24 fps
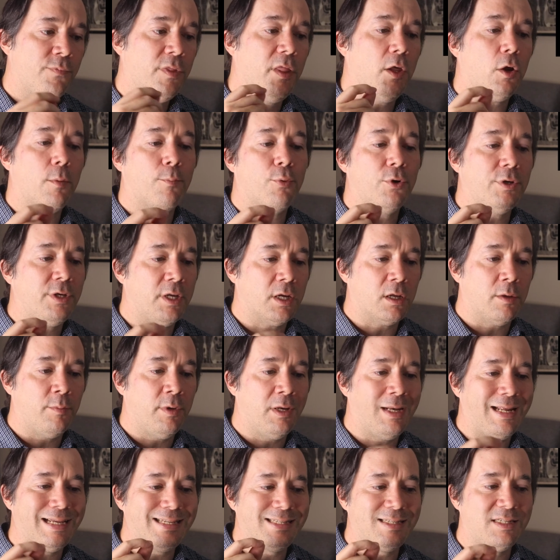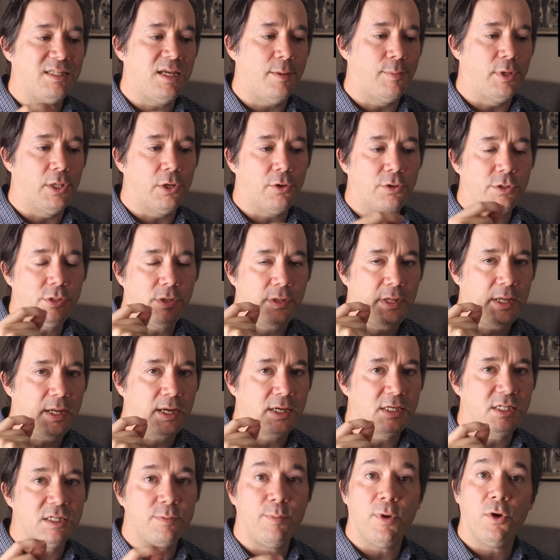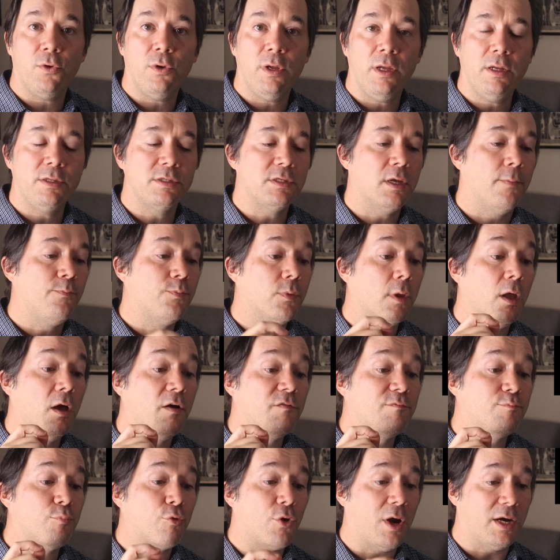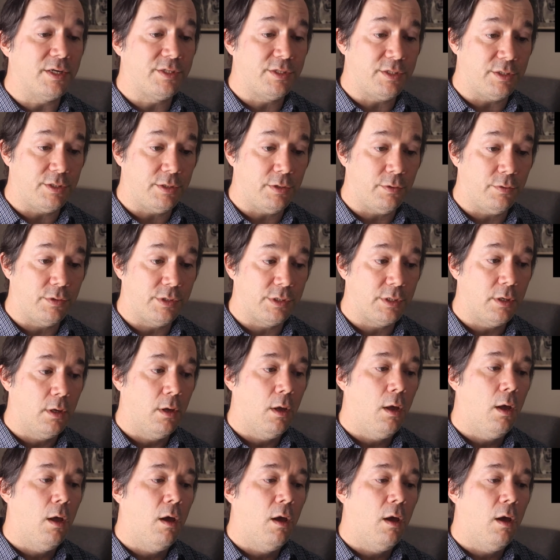their predicament is similar to the experience of prostitutes,